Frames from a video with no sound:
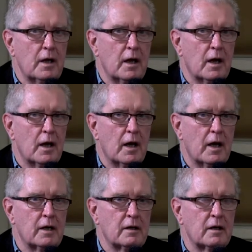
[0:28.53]

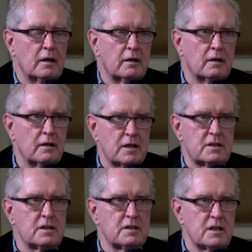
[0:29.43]
And
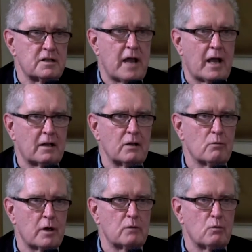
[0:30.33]
this is exactly
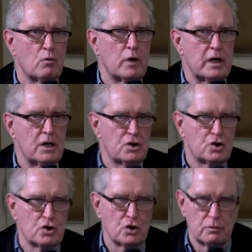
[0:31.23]
what we
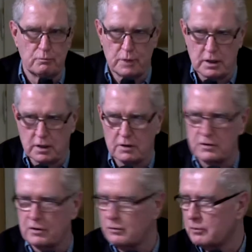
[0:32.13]
should be
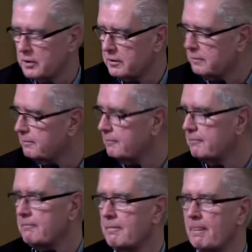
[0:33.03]
concerned with.
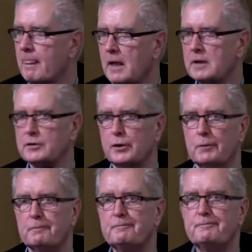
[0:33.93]
So.